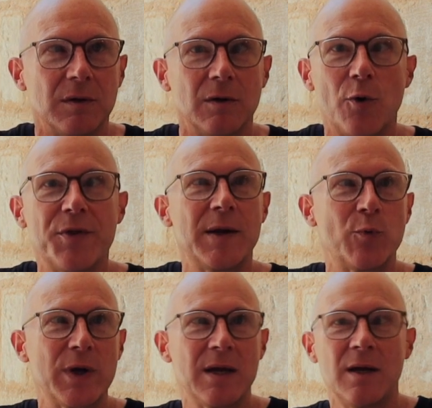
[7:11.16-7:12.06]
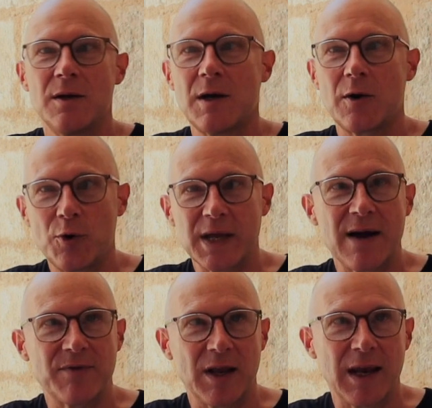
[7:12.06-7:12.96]
Well, then we not only
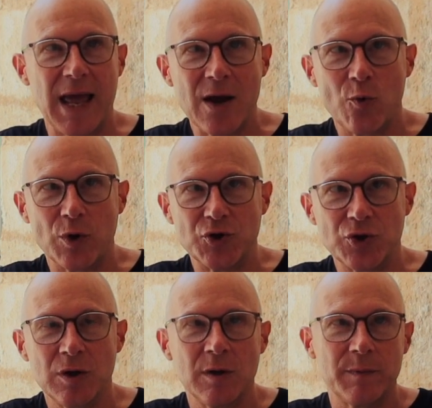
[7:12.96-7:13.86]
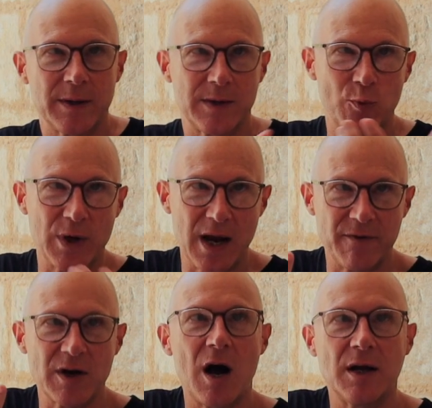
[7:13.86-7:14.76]
have the language, then we have
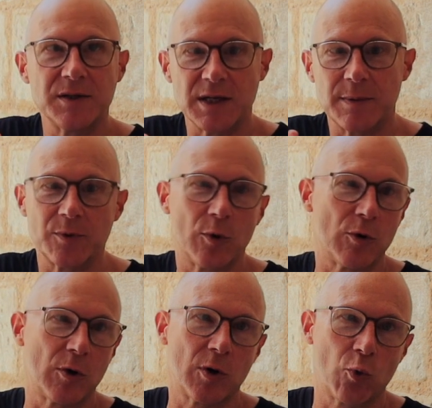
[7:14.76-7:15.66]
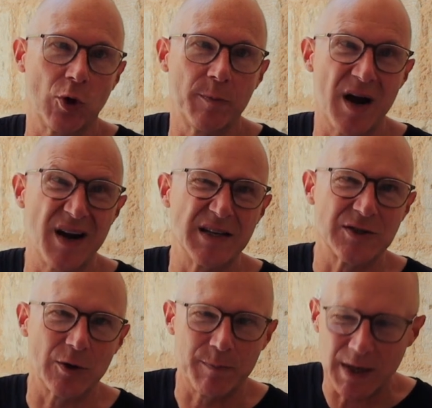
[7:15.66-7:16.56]
a concept or a word behind it.
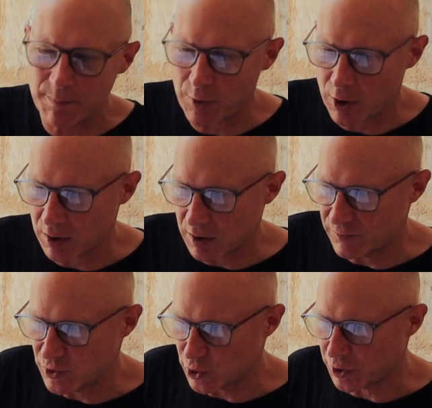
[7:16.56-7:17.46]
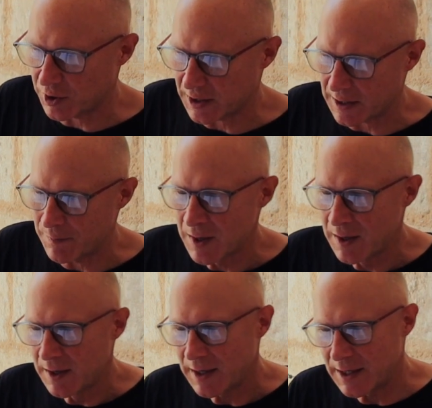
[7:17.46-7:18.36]
So a big part of journaling
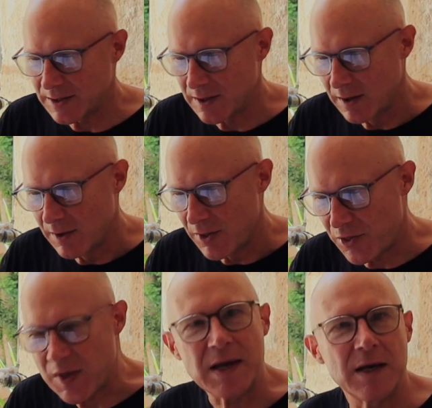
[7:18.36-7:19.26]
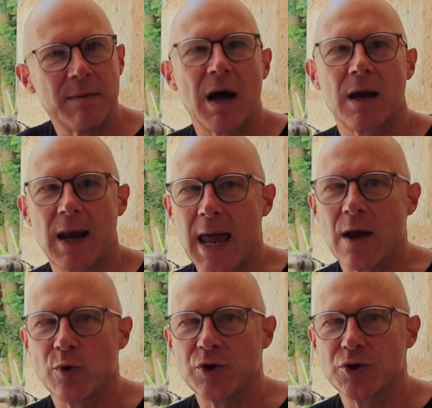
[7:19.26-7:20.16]
is thinking about
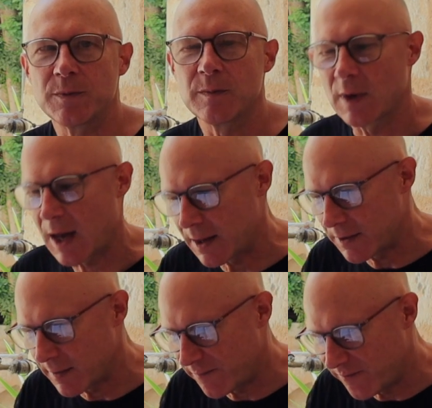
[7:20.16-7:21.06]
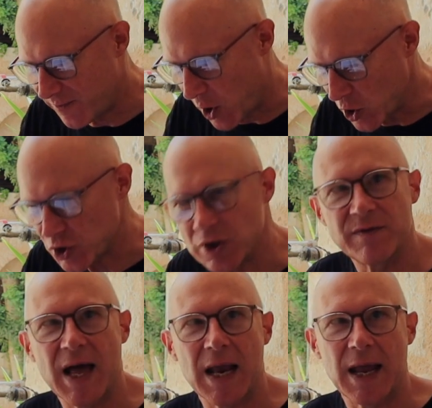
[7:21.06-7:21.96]
language. And the function
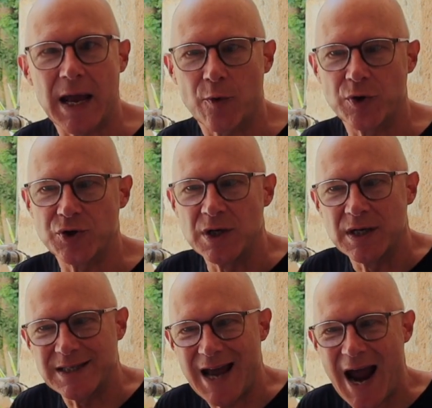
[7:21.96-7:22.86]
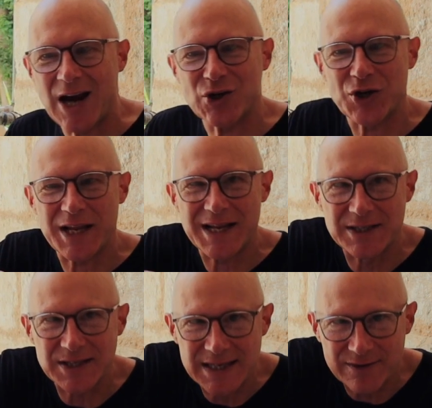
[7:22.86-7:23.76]
of that language is actually
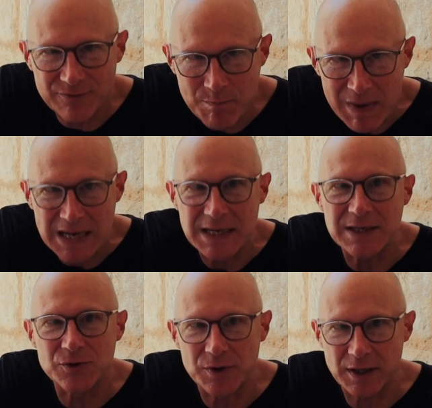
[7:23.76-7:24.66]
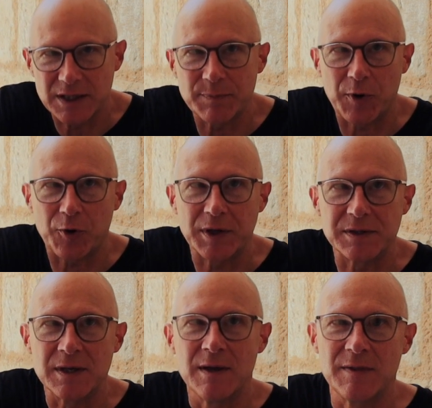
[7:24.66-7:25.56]
to give meaning to the
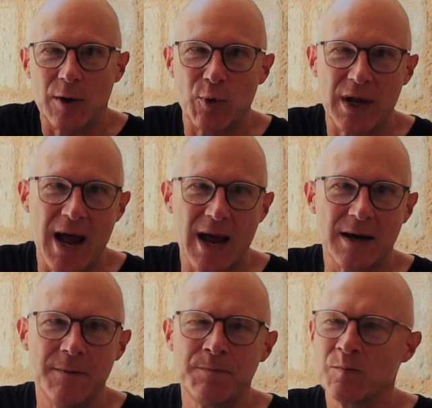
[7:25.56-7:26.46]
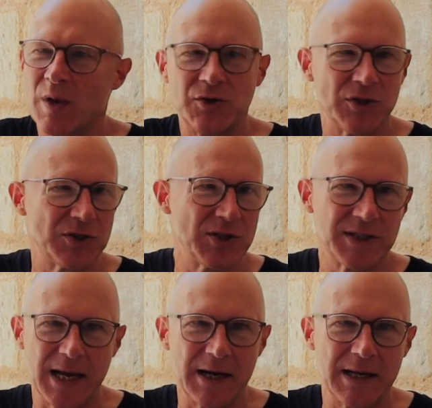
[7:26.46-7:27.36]
experience that we had. And just to
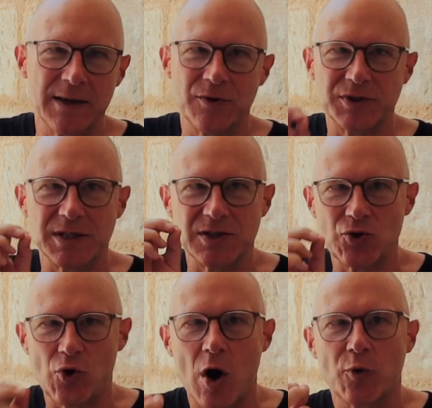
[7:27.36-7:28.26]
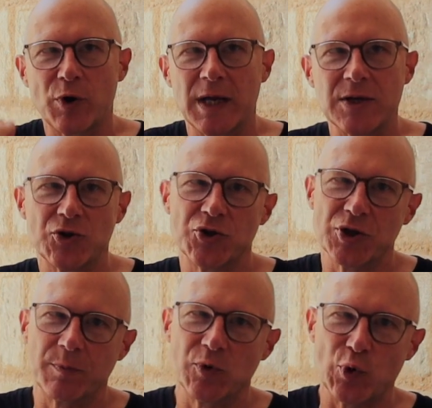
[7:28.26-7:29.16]
say it again, there's a strong
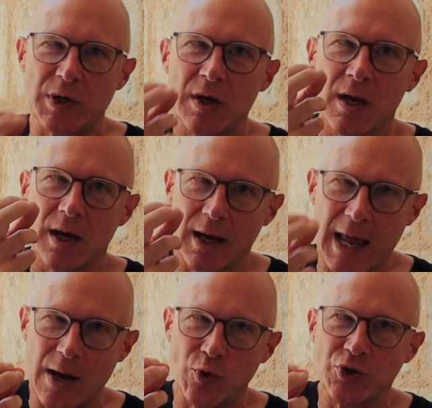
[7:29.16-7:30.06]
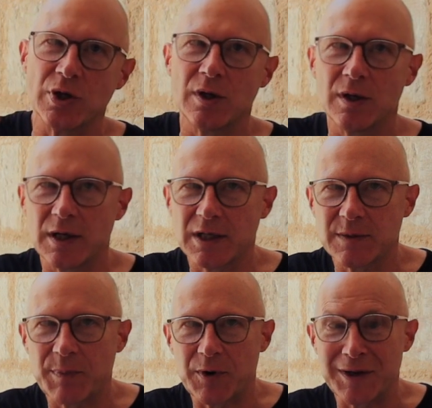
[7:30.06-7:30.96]
relationship between language,
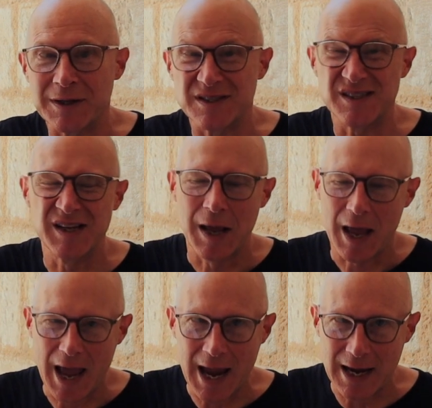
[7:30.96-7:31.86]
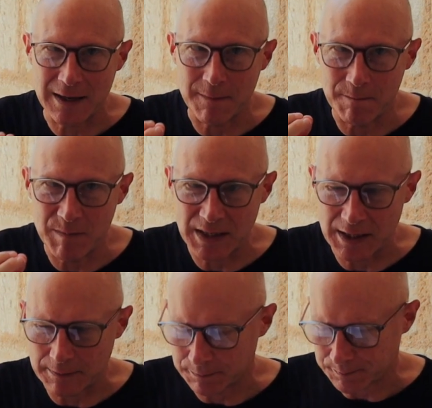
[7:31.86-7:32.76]
experience, and
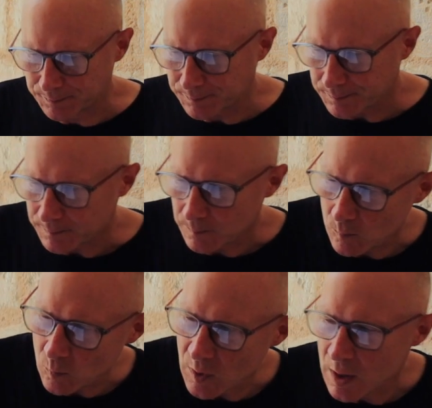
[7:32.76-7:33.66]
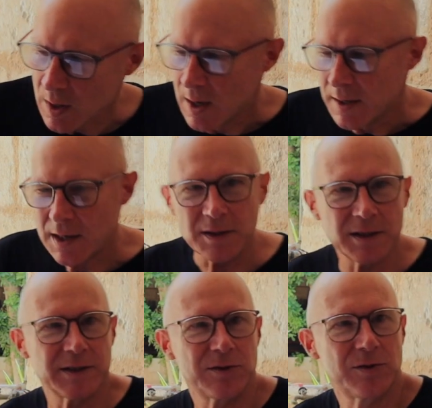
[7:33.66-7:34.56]
meaning. Now
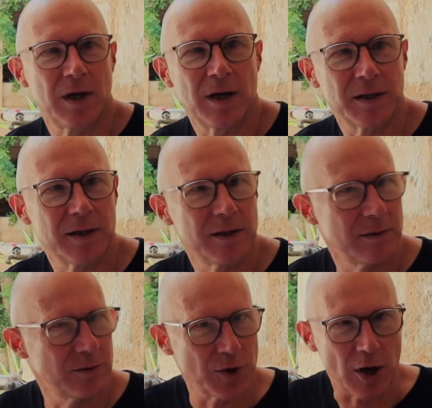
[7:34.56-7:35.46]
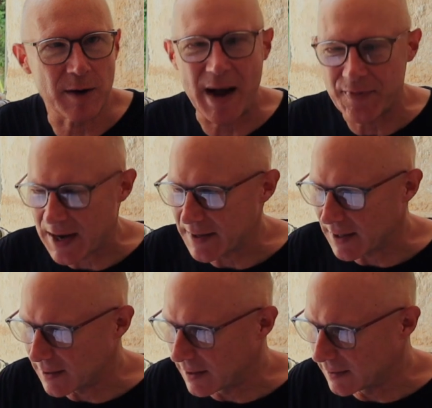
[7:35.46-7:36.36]
let's talk about that
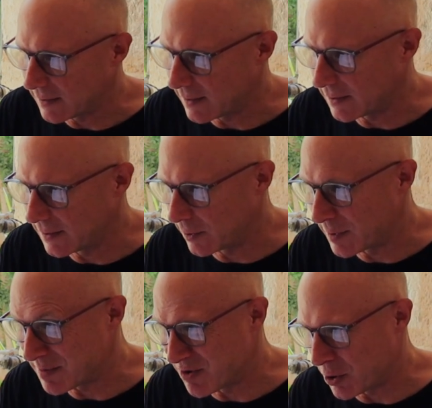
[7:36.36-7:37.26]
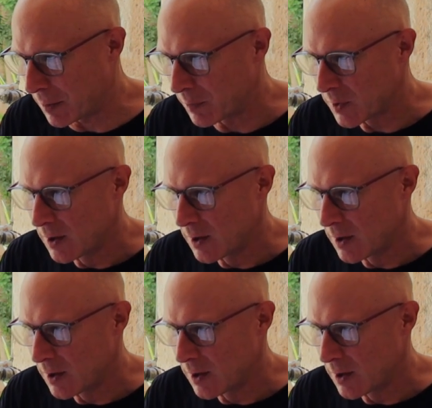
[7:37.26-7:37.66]
a little bit more.